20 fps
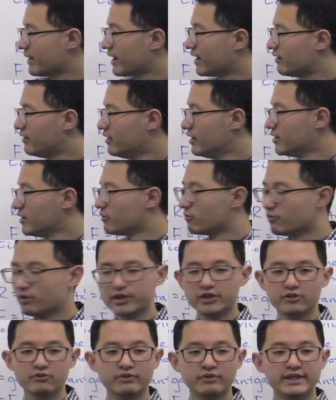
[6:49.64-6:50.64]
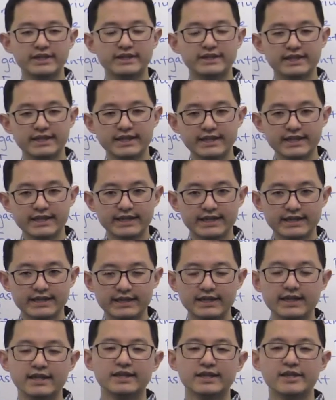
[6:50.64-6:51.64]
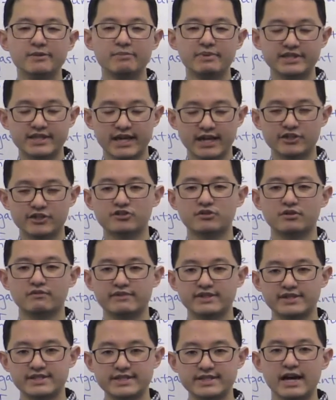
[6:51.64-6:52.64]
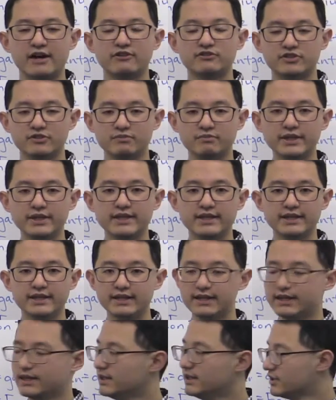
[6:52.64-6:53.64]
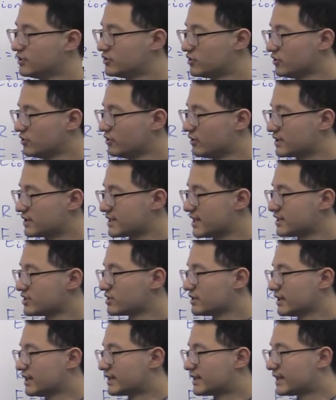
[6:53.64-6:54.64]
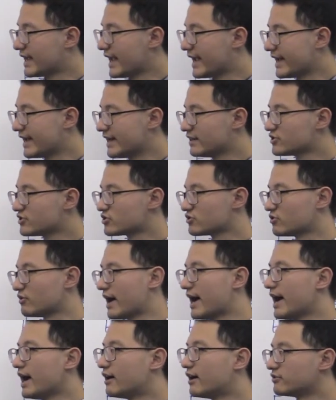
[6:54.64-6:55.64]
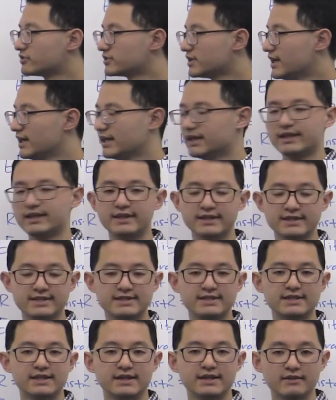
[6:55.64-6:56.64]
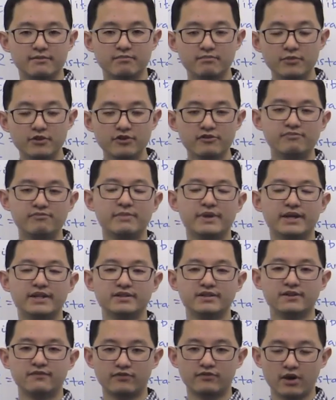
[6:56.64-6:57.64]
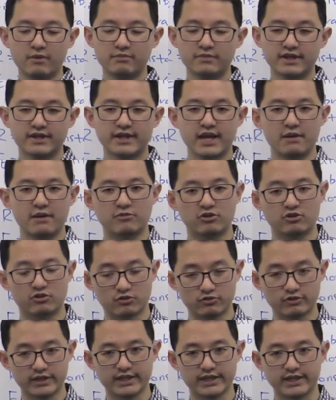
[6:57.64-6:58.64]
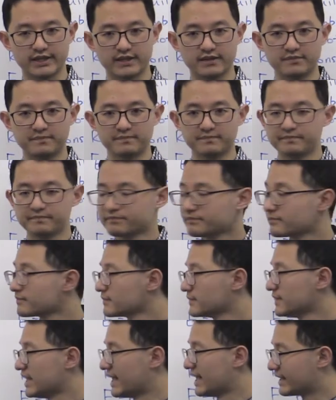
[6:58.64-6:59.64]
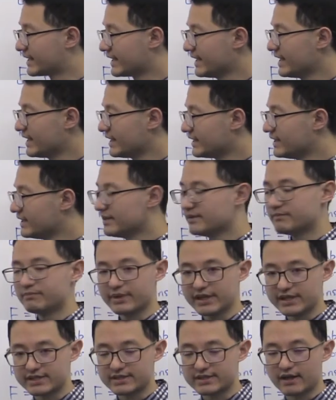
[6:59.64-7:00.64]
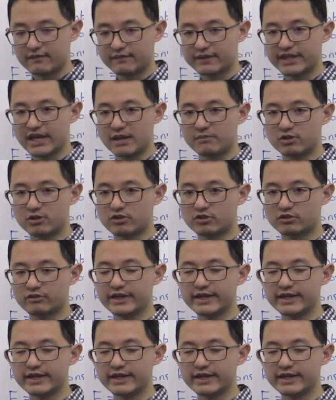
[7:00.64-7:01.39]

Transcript: about what do we need the potential of the cell to be to essentially cancel out this movement from the chemical gradient. And again, based off the chemical